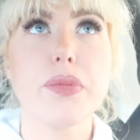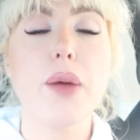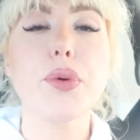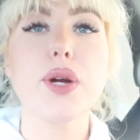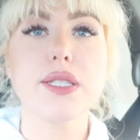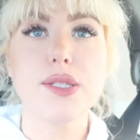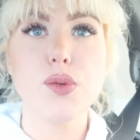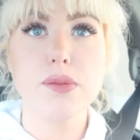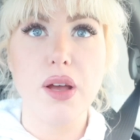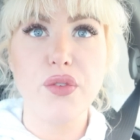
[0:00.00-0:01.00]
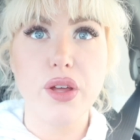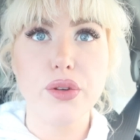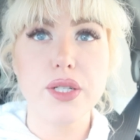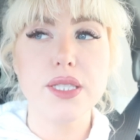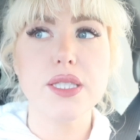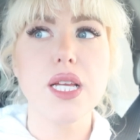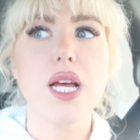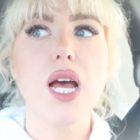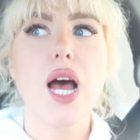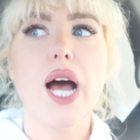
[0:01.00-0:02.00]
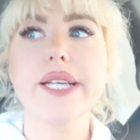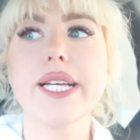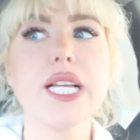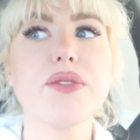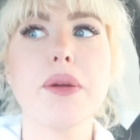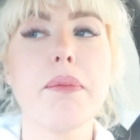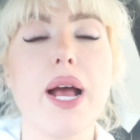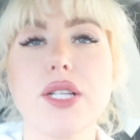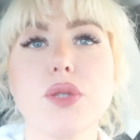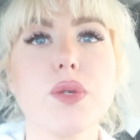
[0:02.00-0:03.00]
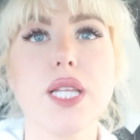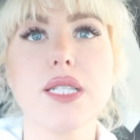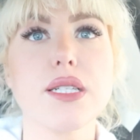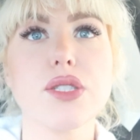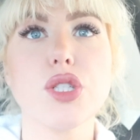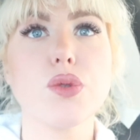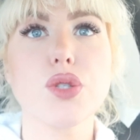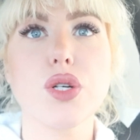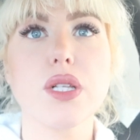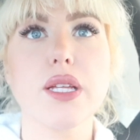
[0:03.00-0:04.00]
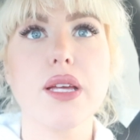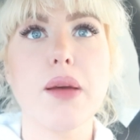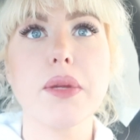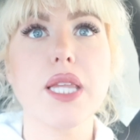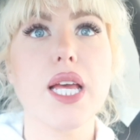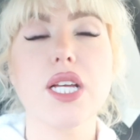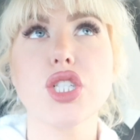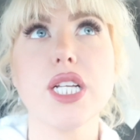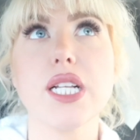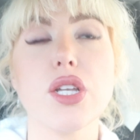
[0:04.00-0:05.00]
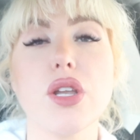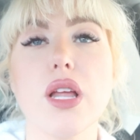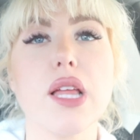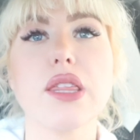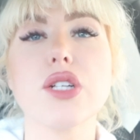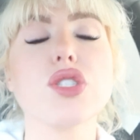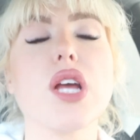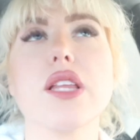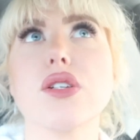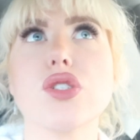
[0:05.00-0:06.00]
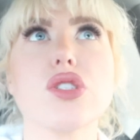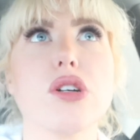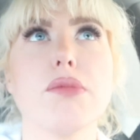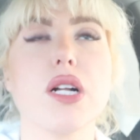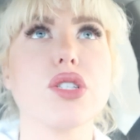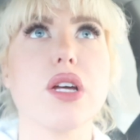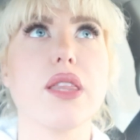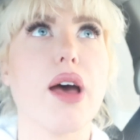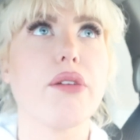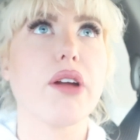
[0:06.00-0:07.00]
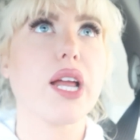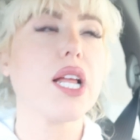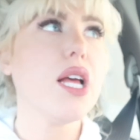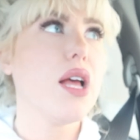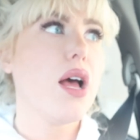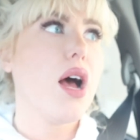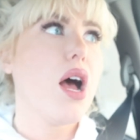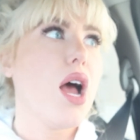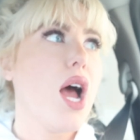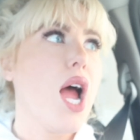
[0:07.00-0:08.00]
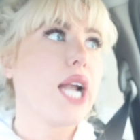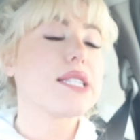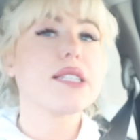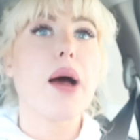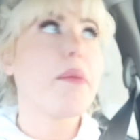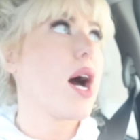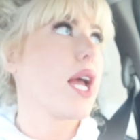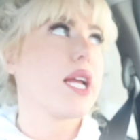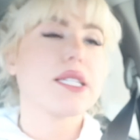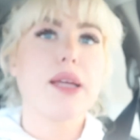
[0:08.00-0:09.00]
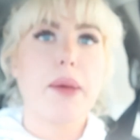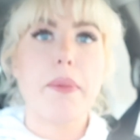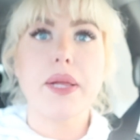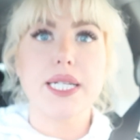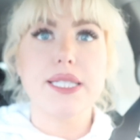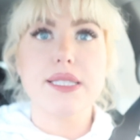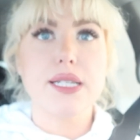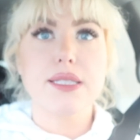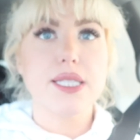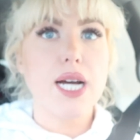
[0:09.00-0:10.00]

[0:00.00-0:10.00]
not progressing as well as my father is. I can't even imagine what that does to you internally. I mean, like she didn't. There's I, there's so much on that, right? And it's not my it's not my place to, to